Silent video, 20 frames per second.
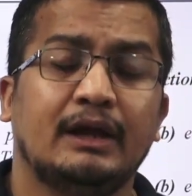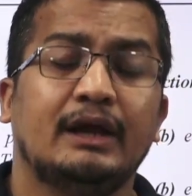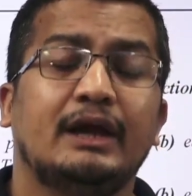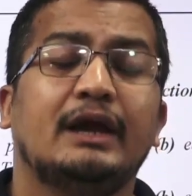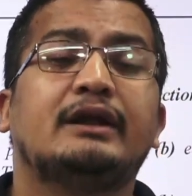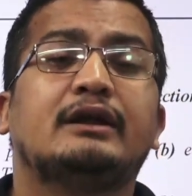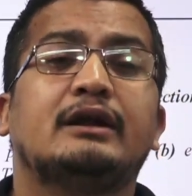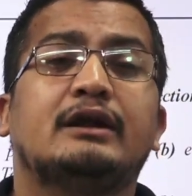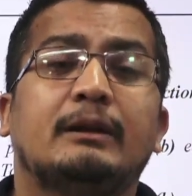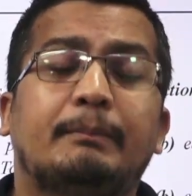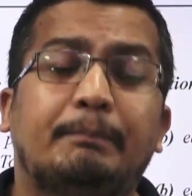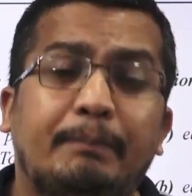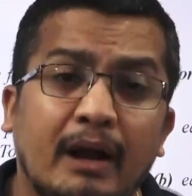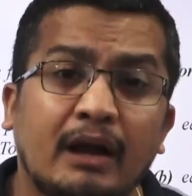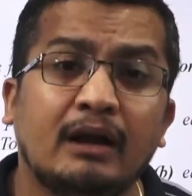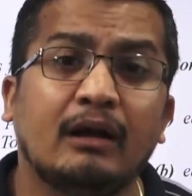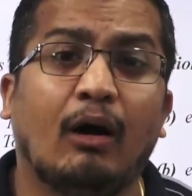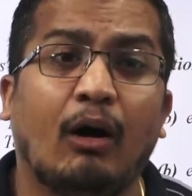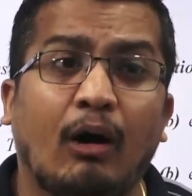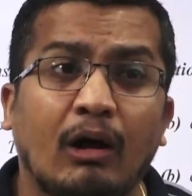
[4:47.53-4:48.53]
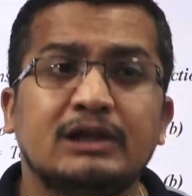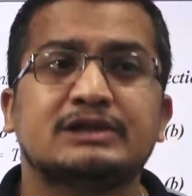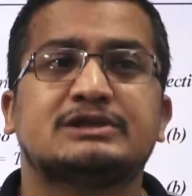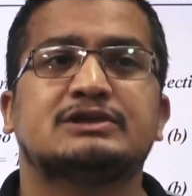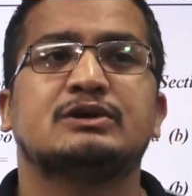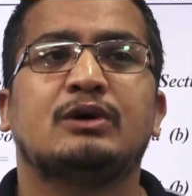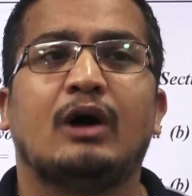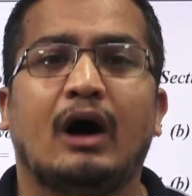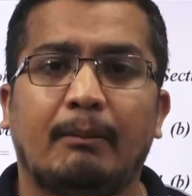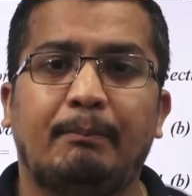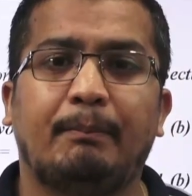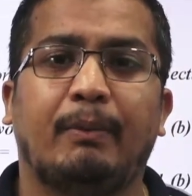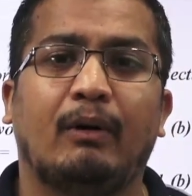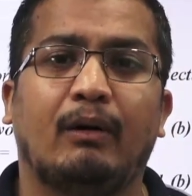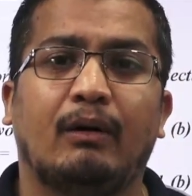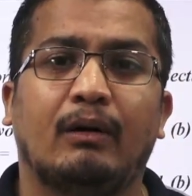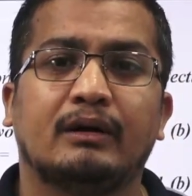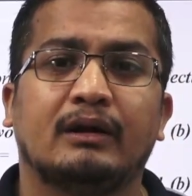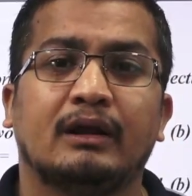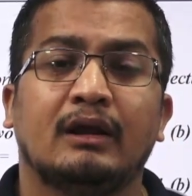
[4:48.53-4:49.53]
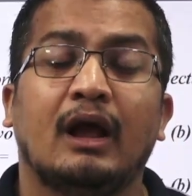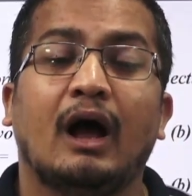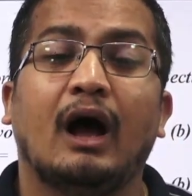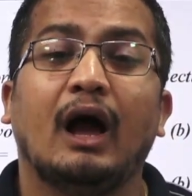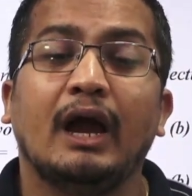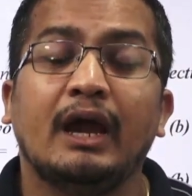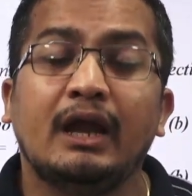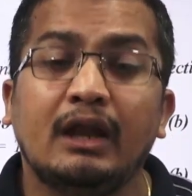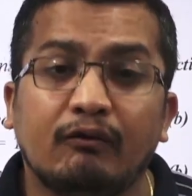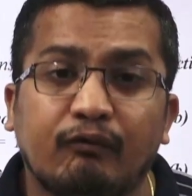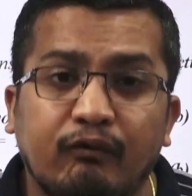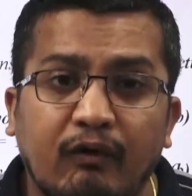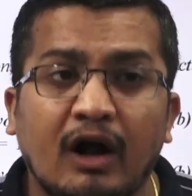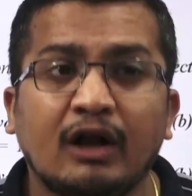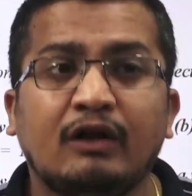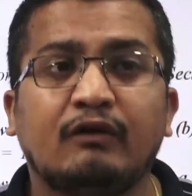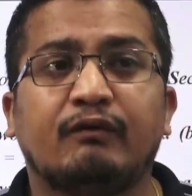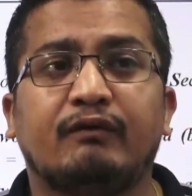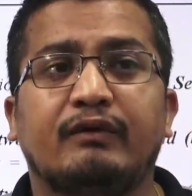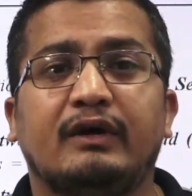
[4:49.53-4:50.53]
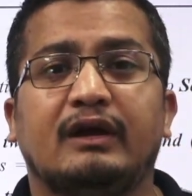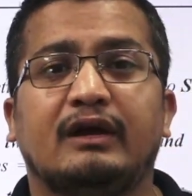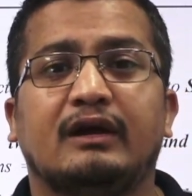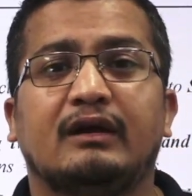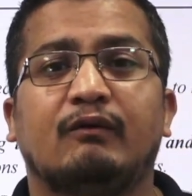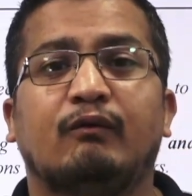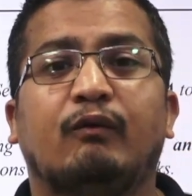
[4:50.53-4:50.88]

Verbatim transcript: it depends also upon in what way,